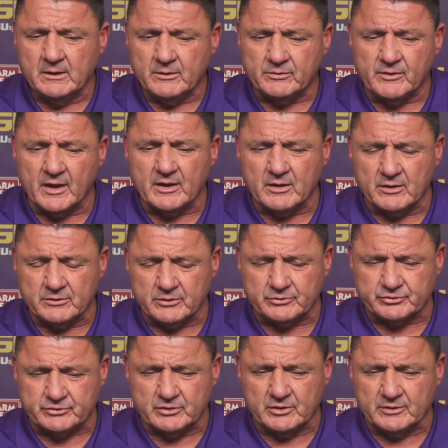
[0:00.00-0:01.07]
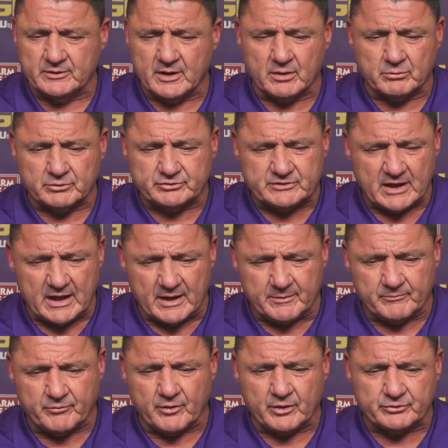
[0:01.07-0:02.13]
They understood that it was time
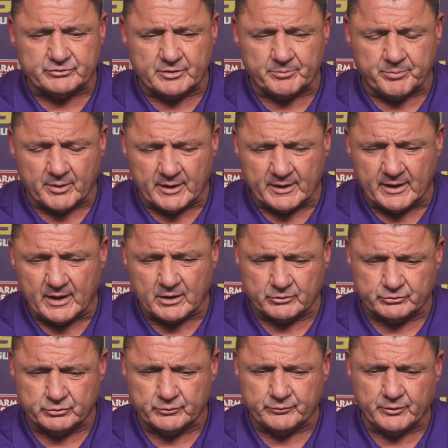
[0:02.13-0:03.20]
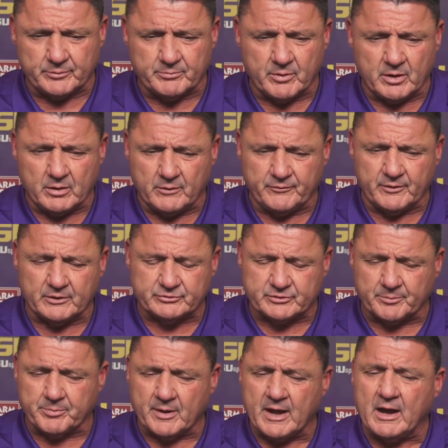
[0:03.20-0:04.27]
for us to play LSU football, for us to
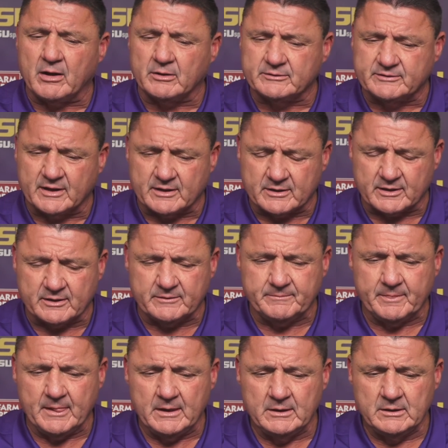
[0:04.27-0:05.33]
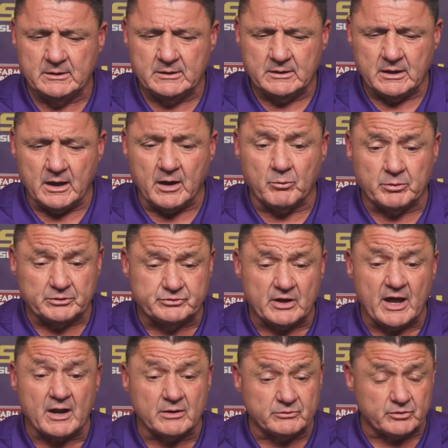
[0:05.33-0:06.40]
play our identity. We
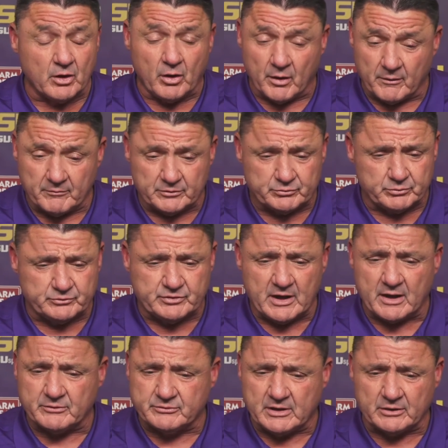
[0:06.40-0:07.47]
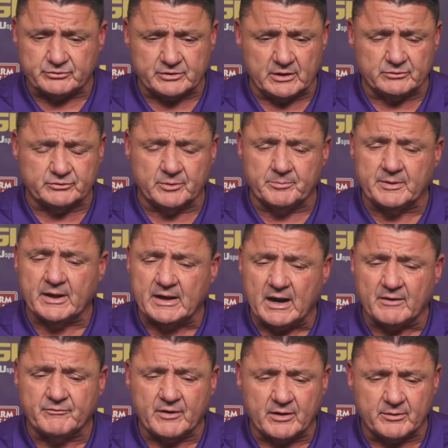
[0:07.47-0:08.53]
challenged all of us. We challenged ourselves to be at
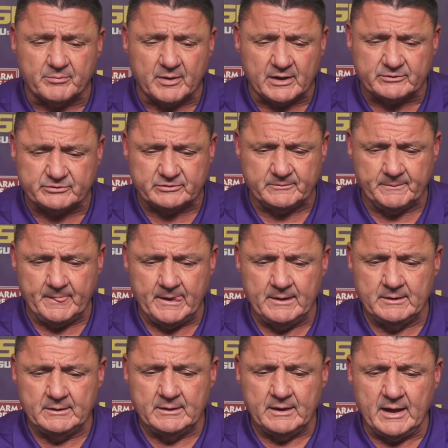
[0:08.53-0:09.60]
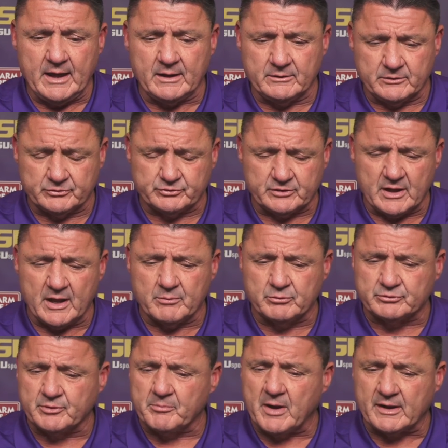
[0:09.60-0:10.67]
our very best. And this game
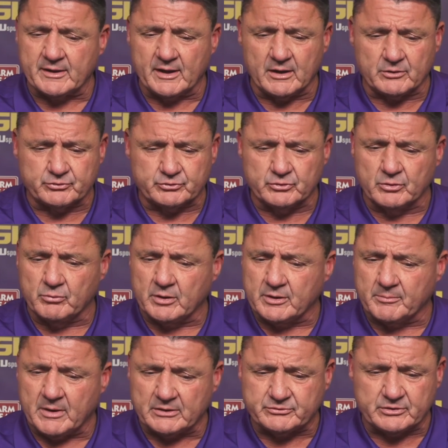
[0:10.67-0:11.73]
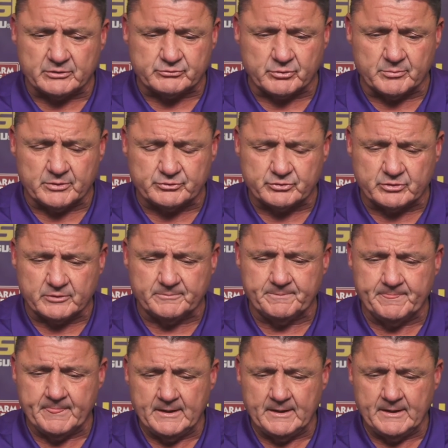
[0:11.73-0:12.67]
was about LSU. It wasn't about Central Michigan.